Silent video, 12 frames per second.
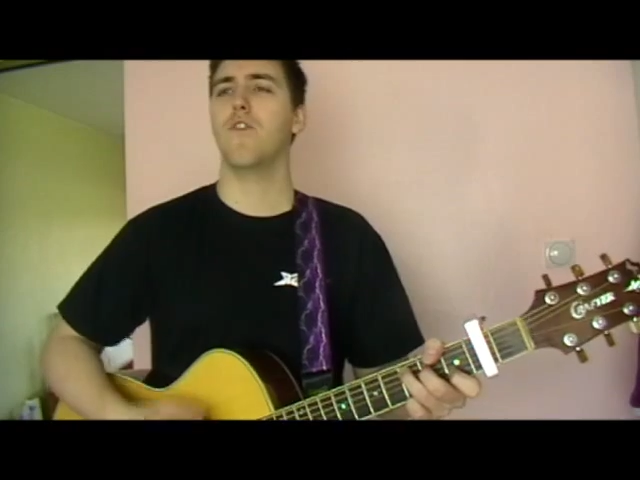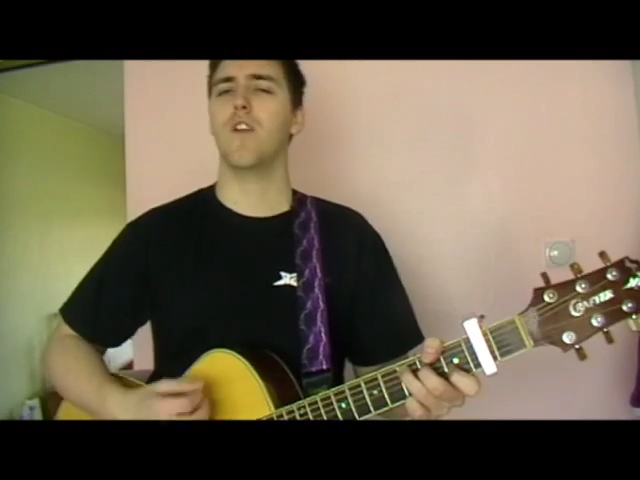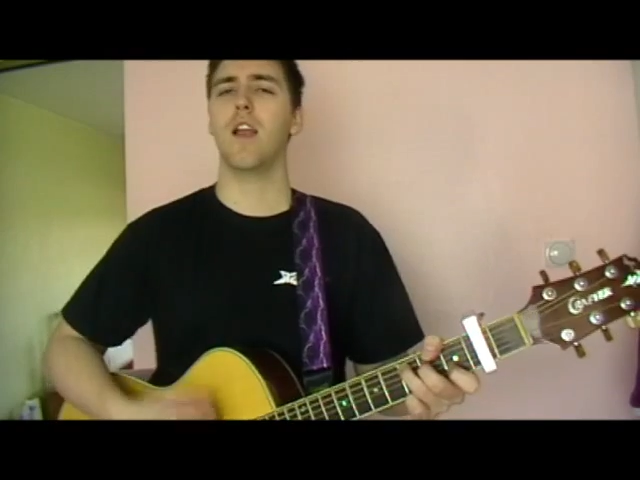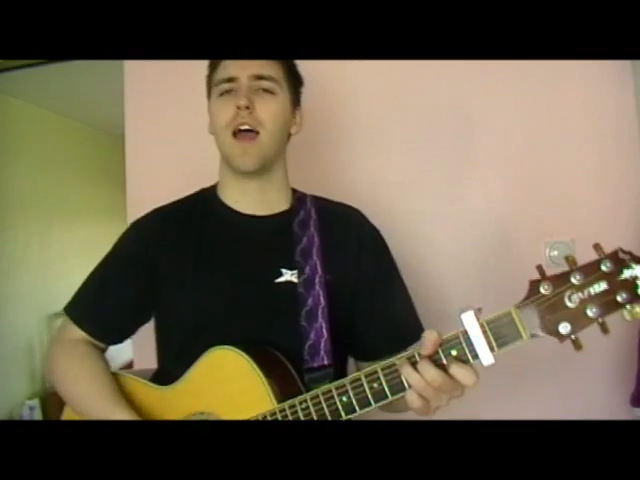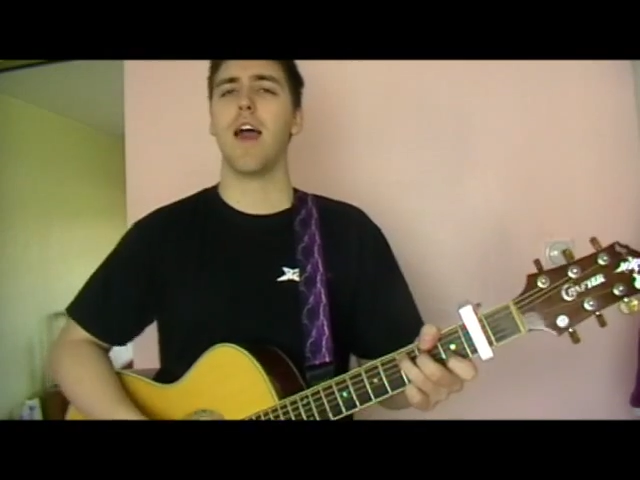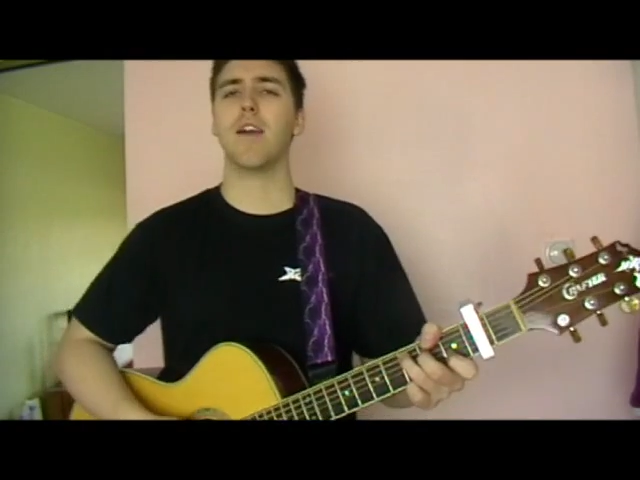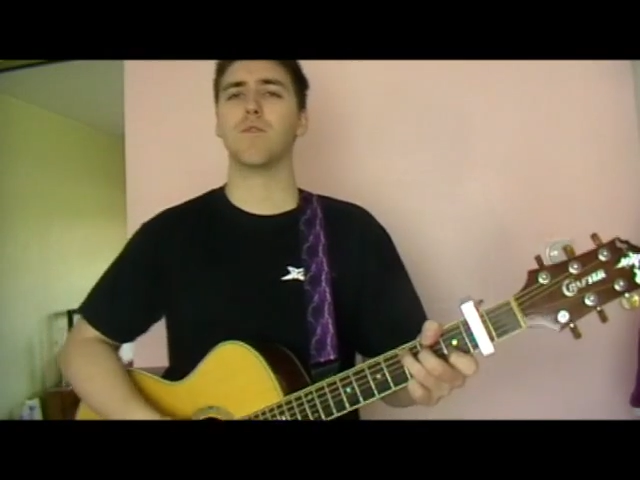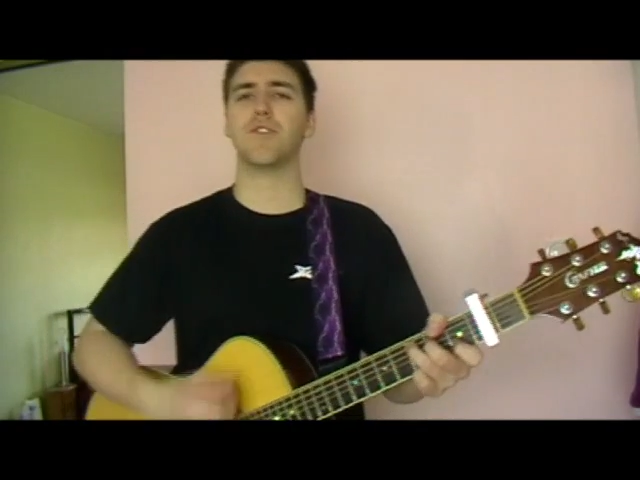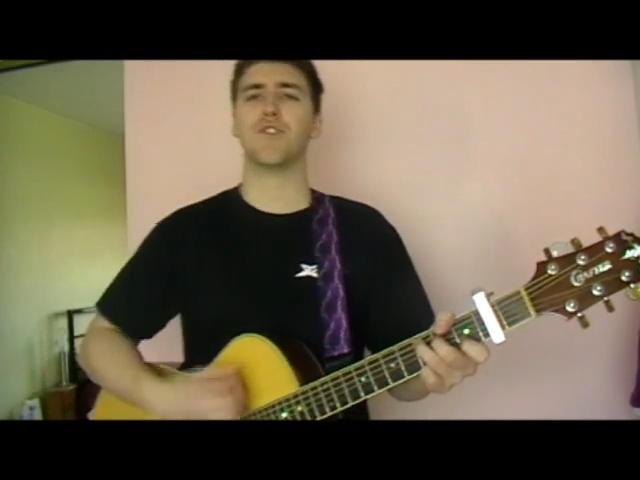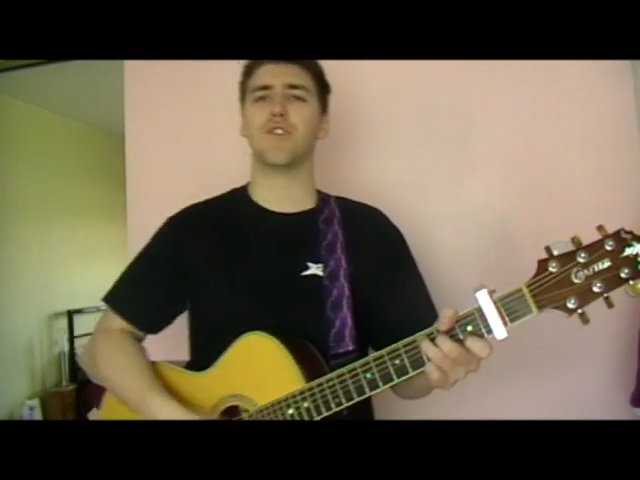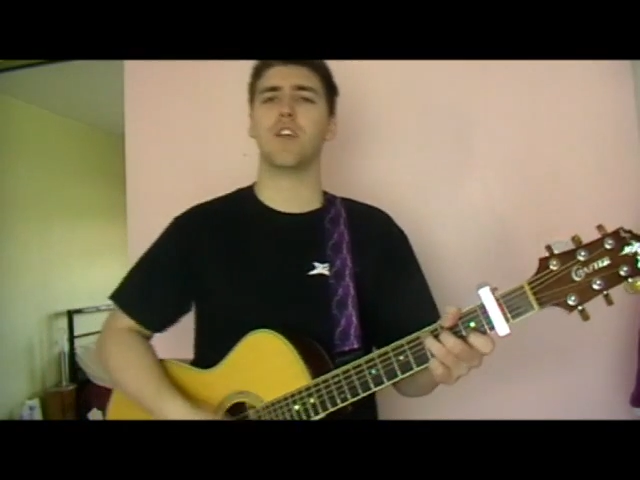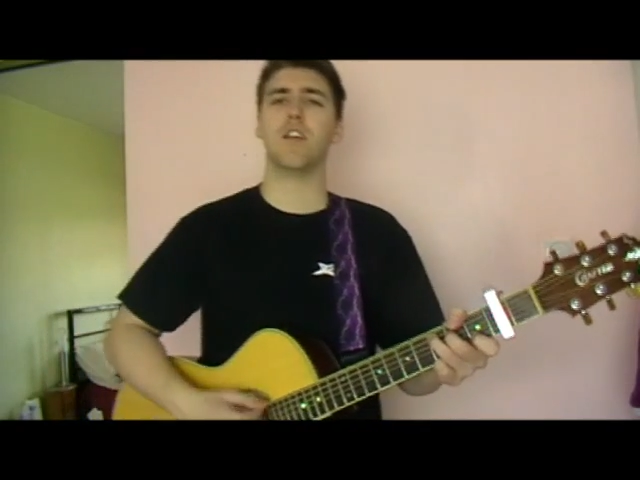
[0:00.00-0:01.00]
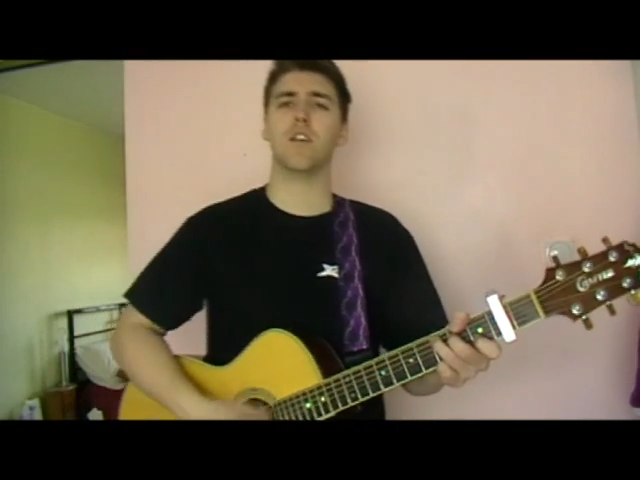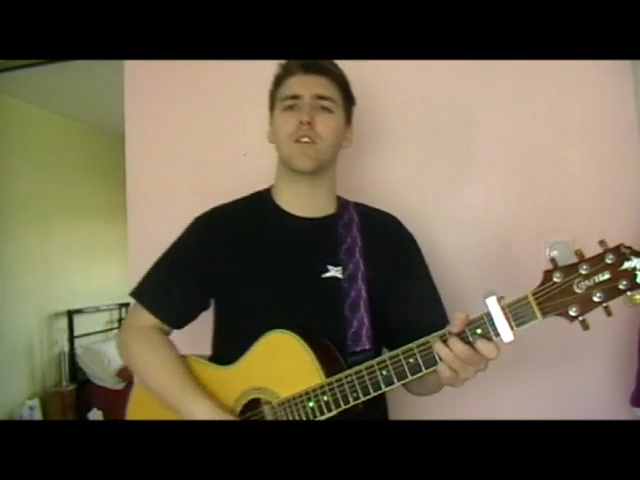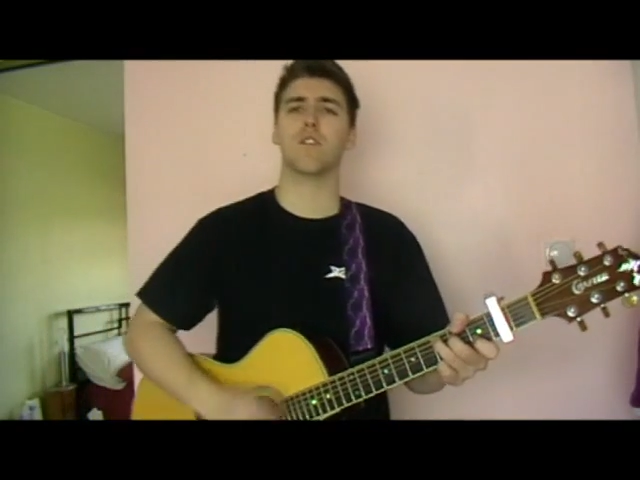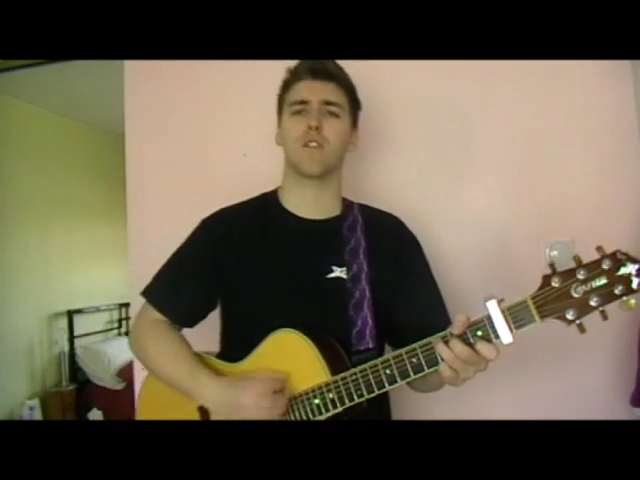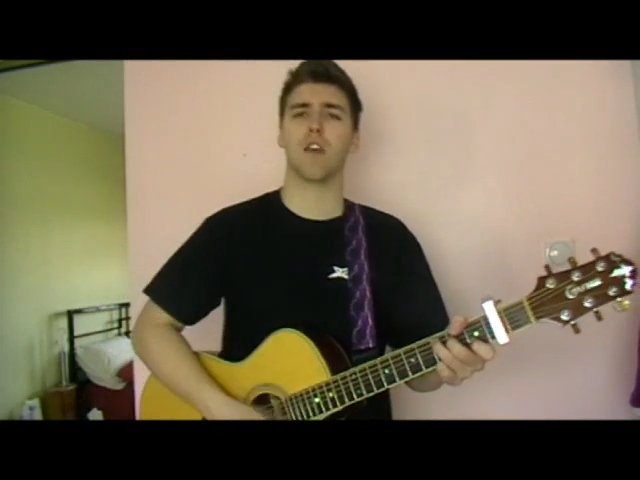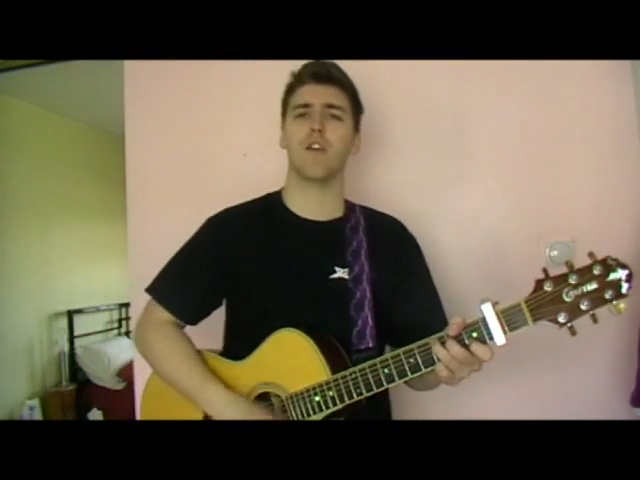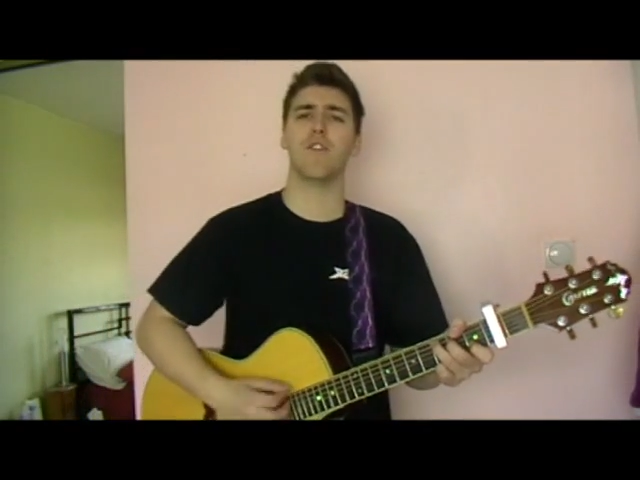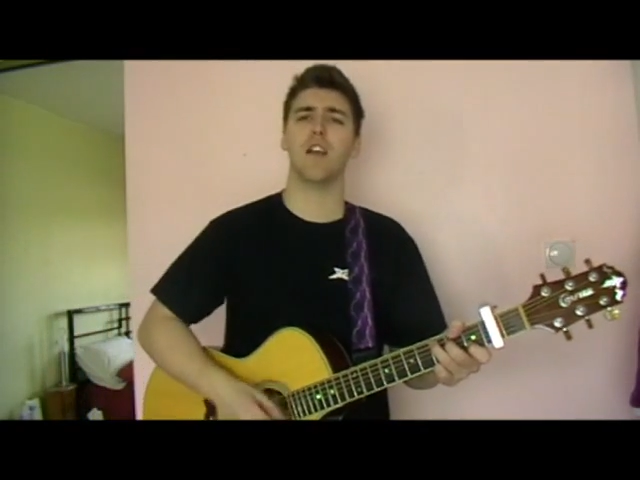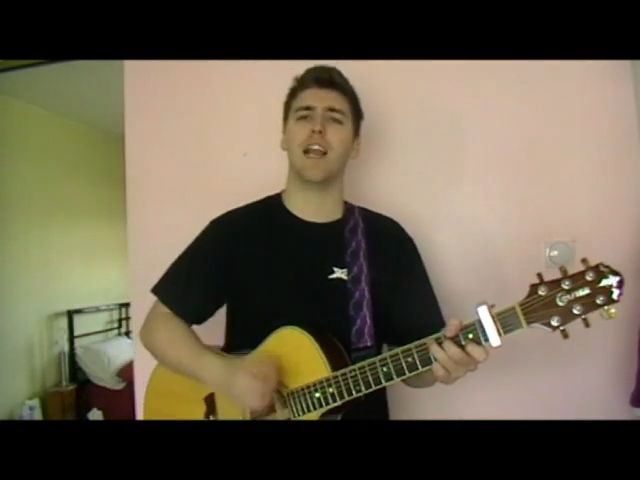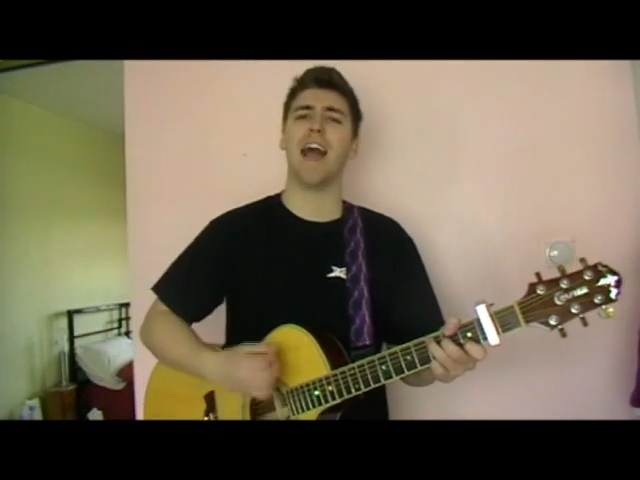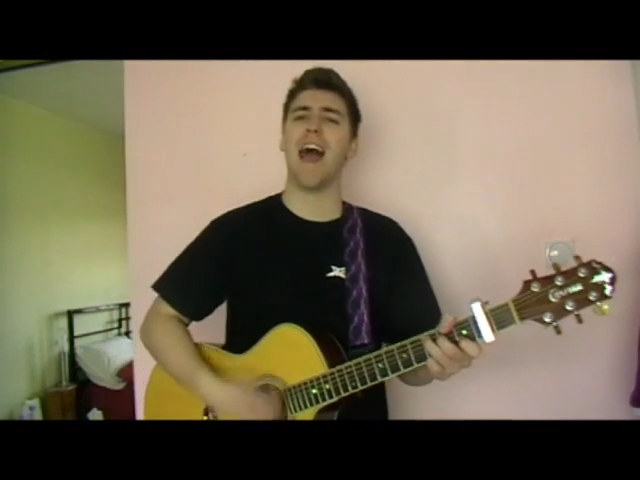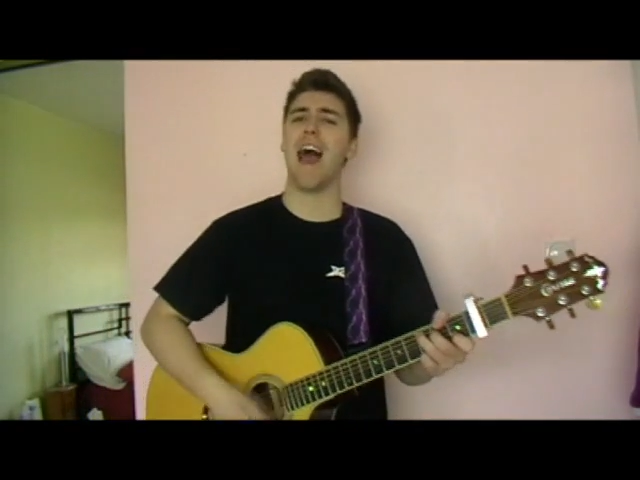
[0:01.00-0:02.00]
If you like what you see, then give
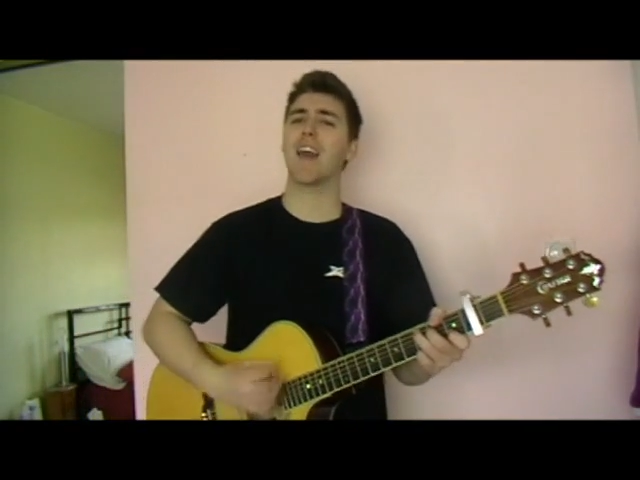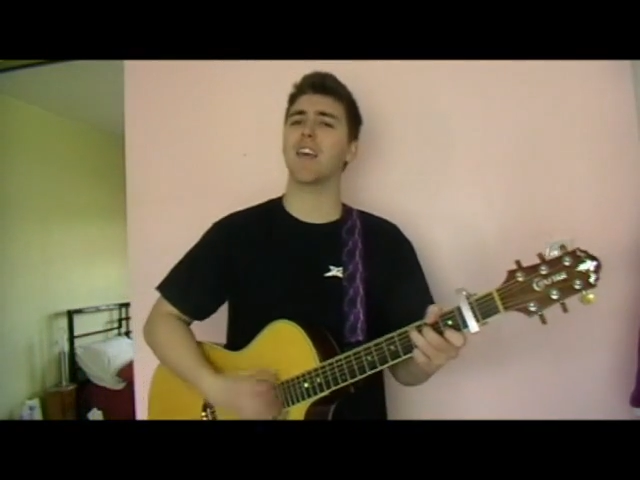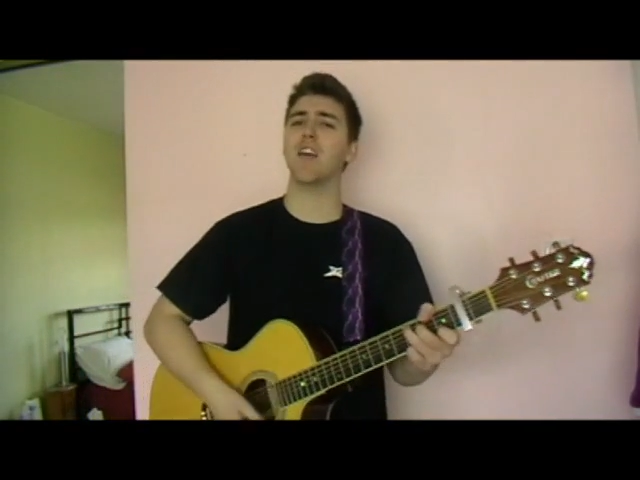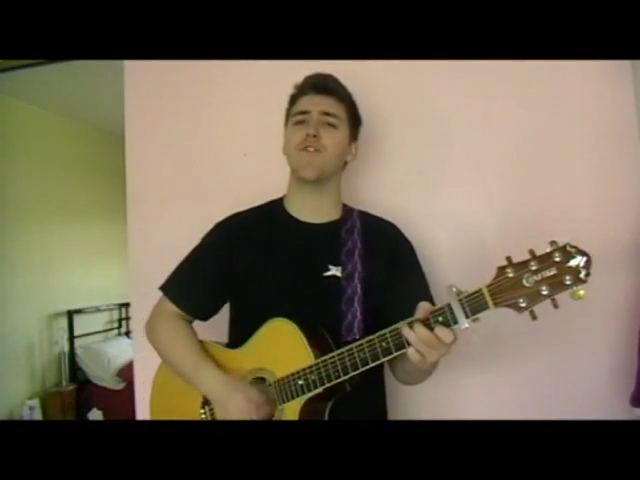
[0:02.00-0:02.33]
it a like.